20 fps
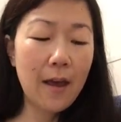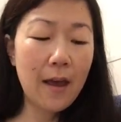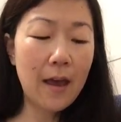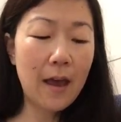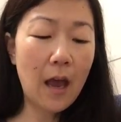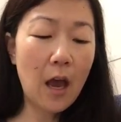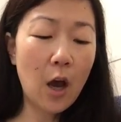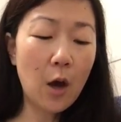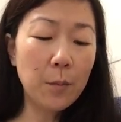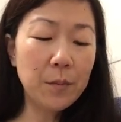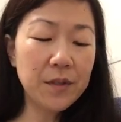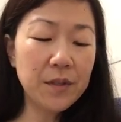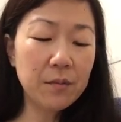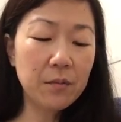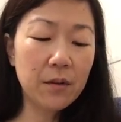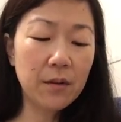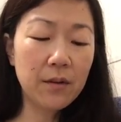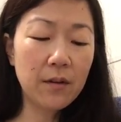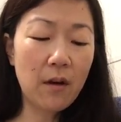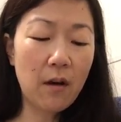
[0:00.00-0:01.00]
It helps
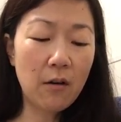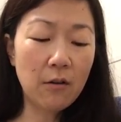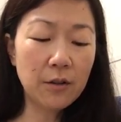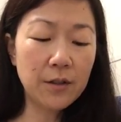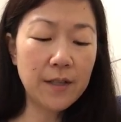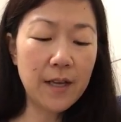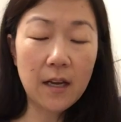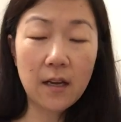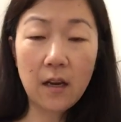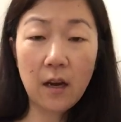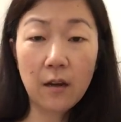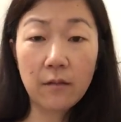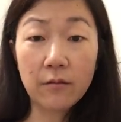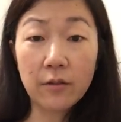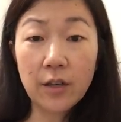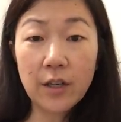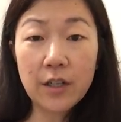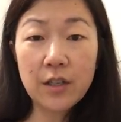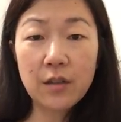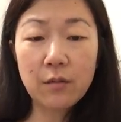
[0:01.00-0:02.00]
with all day
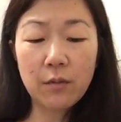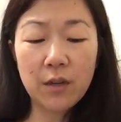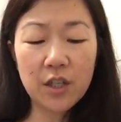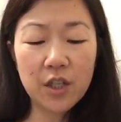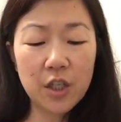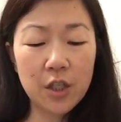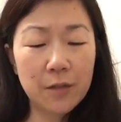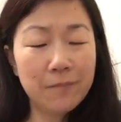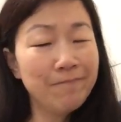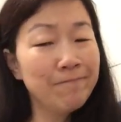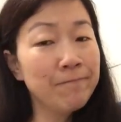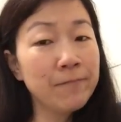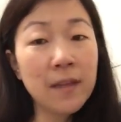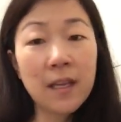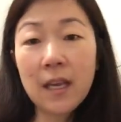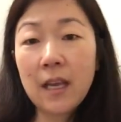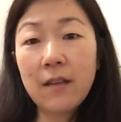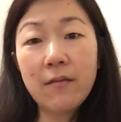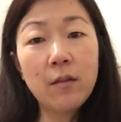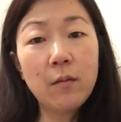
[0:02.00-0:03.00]
coverage, which
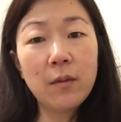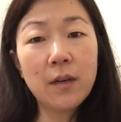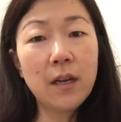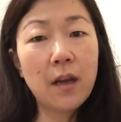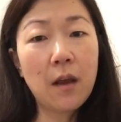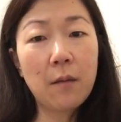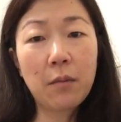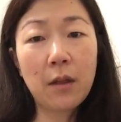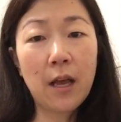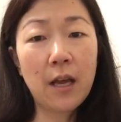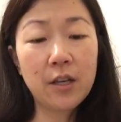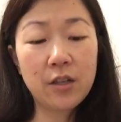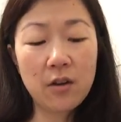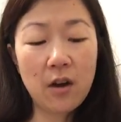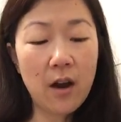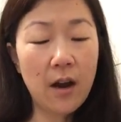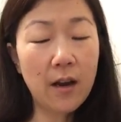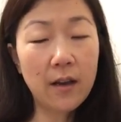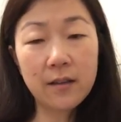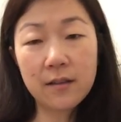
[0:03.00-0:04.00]
even when I apply
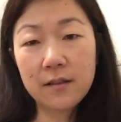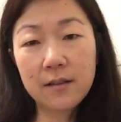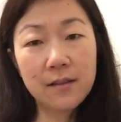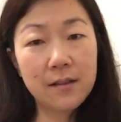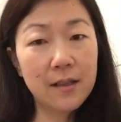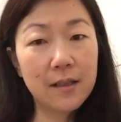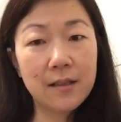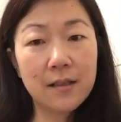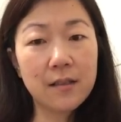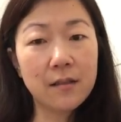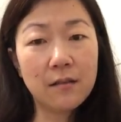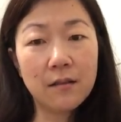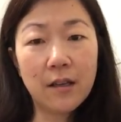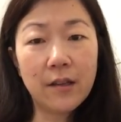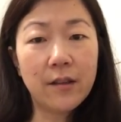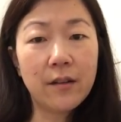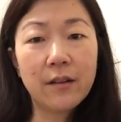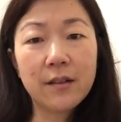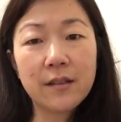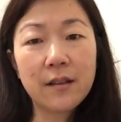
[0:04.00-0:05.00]
dry, it's it's still
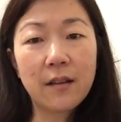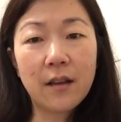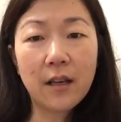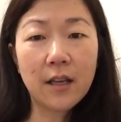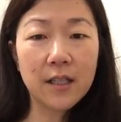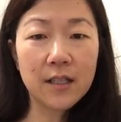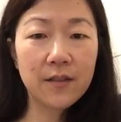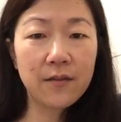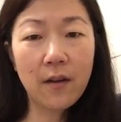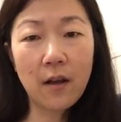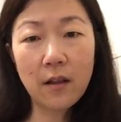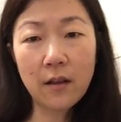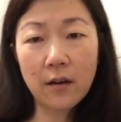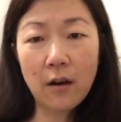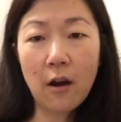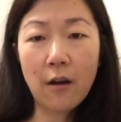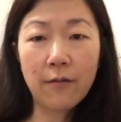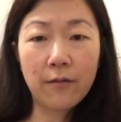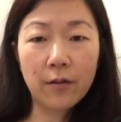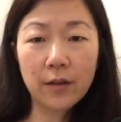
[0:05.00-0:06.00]
on there. It's not like it's fallen
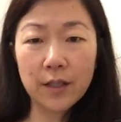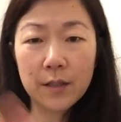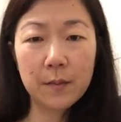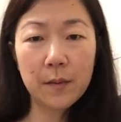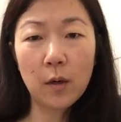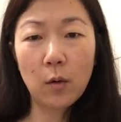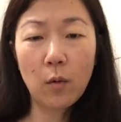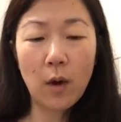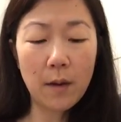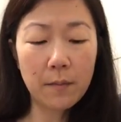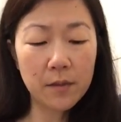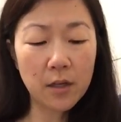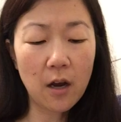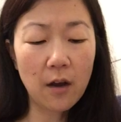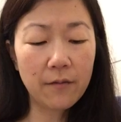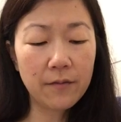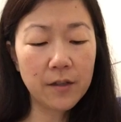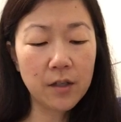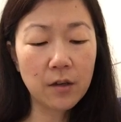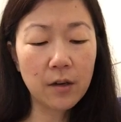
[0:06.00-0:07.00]
off or it's being wiped
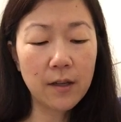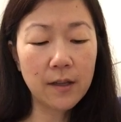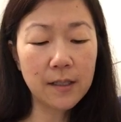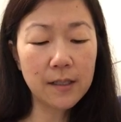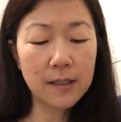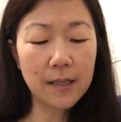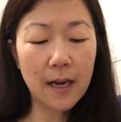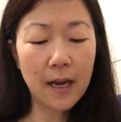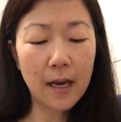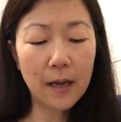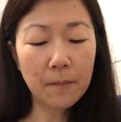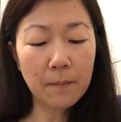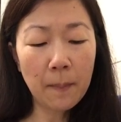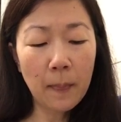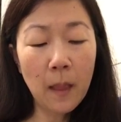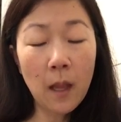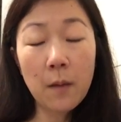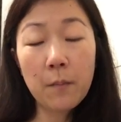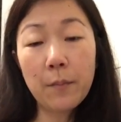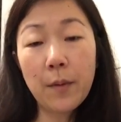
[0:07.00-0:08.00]
off during the day.
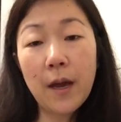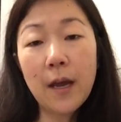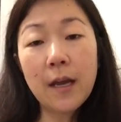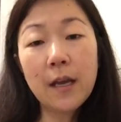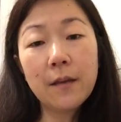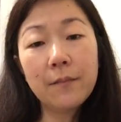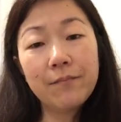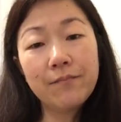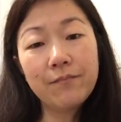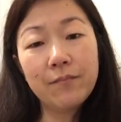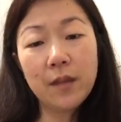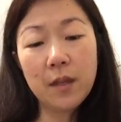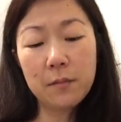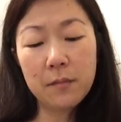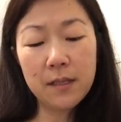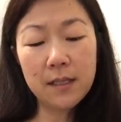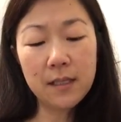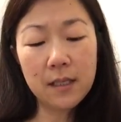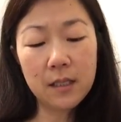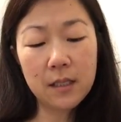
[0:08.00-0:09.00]
But the
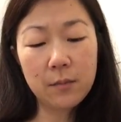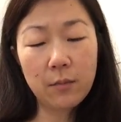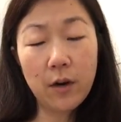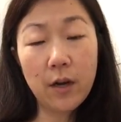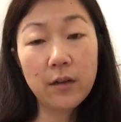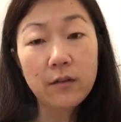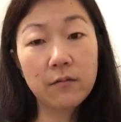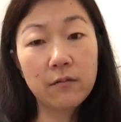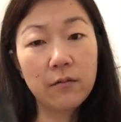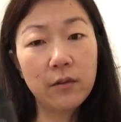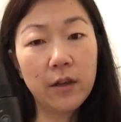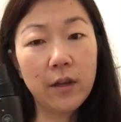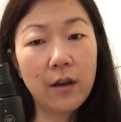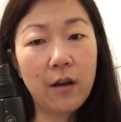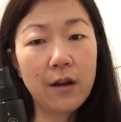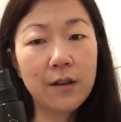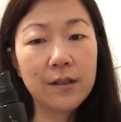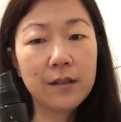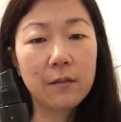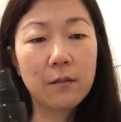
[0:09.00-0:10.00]
misting spray is really
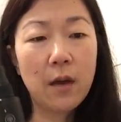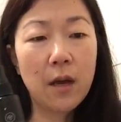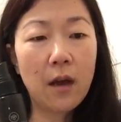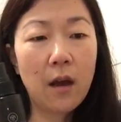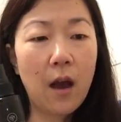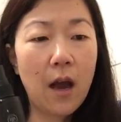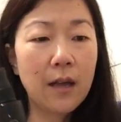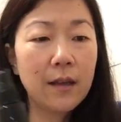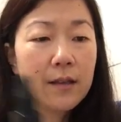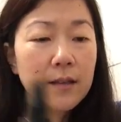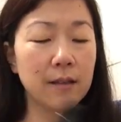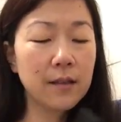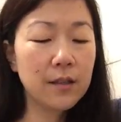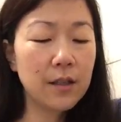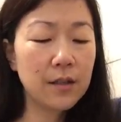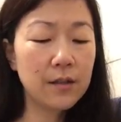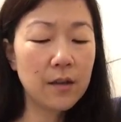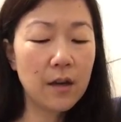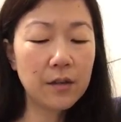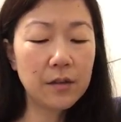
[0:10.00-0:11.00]
awesome. I highly
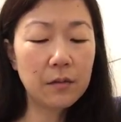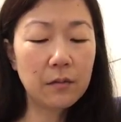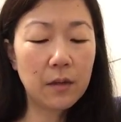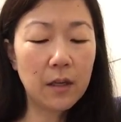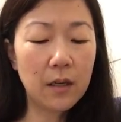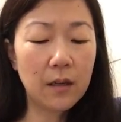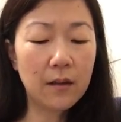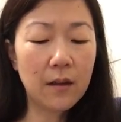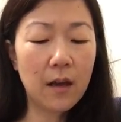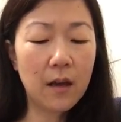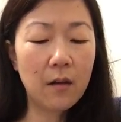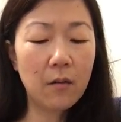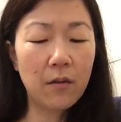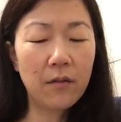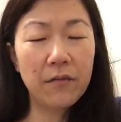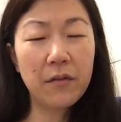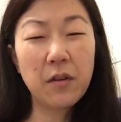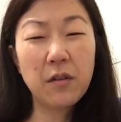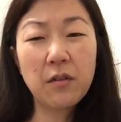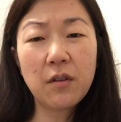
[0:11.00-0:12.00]
suggest also getting that.
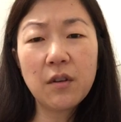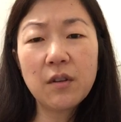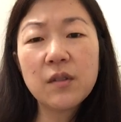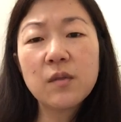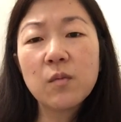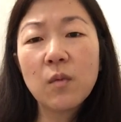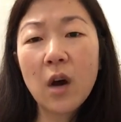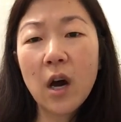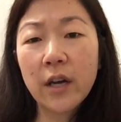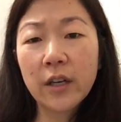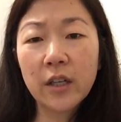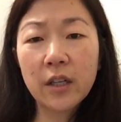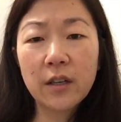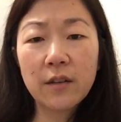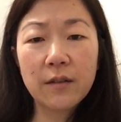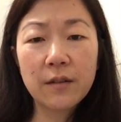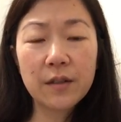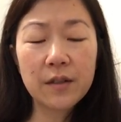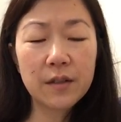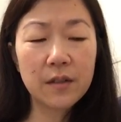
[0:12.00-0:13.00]
If you use
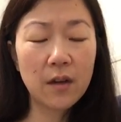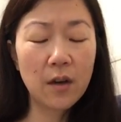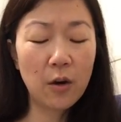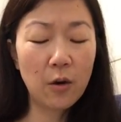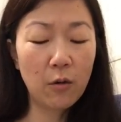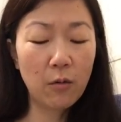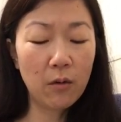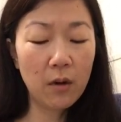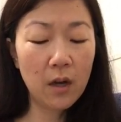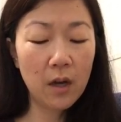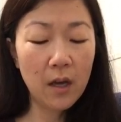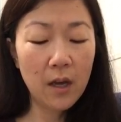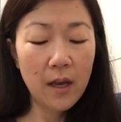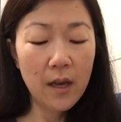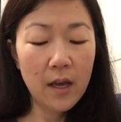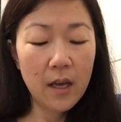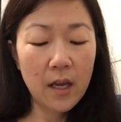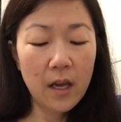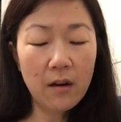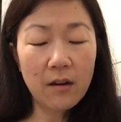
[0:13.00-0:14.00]
water, there's no
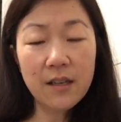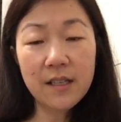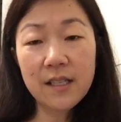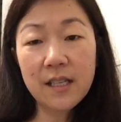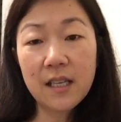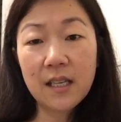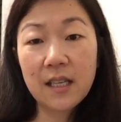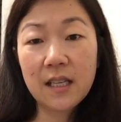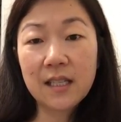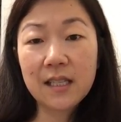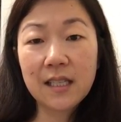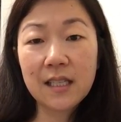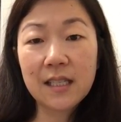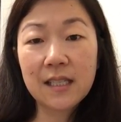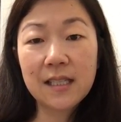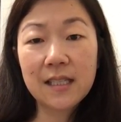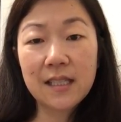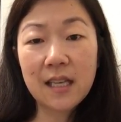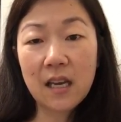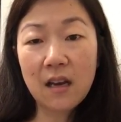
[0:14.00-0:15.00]
guarantee that's going
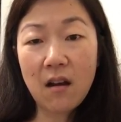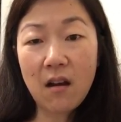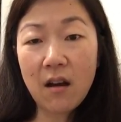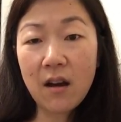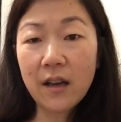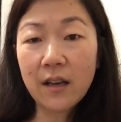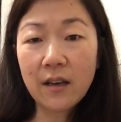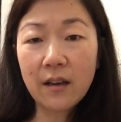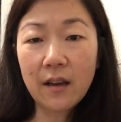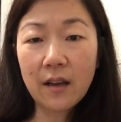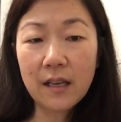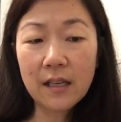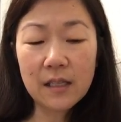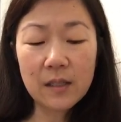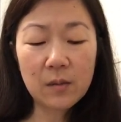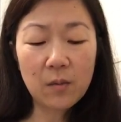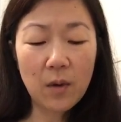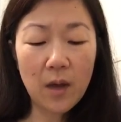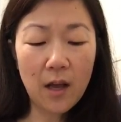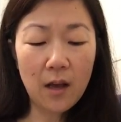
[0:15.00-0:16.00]
to stay on
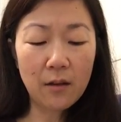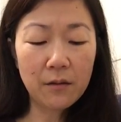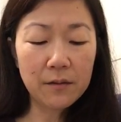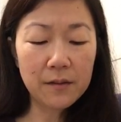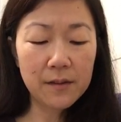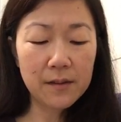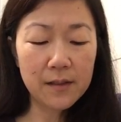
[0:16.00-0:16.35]
as well.